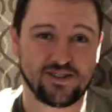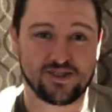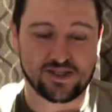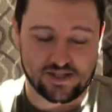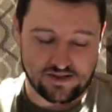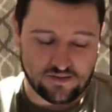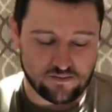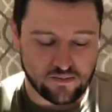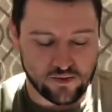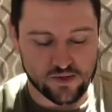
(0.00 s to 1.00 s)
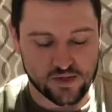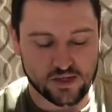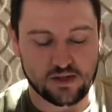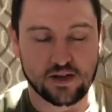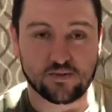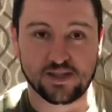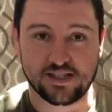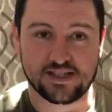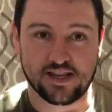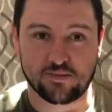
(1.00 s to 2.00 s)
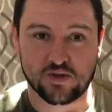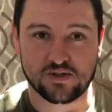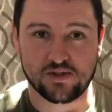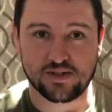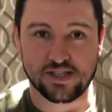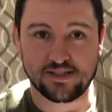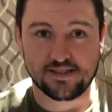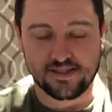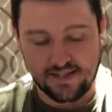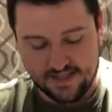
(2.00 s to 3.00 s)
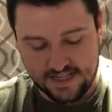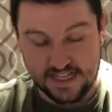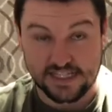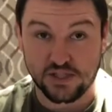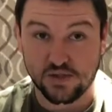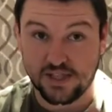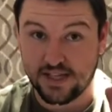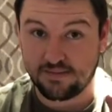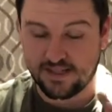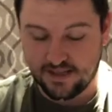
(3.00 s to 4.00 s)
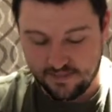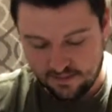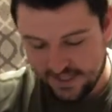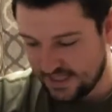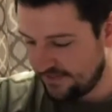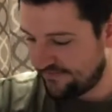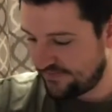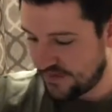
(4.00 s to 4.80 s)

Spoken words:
Just pull the trigger and release the hammer slowly. I didn't do that step. I missed it.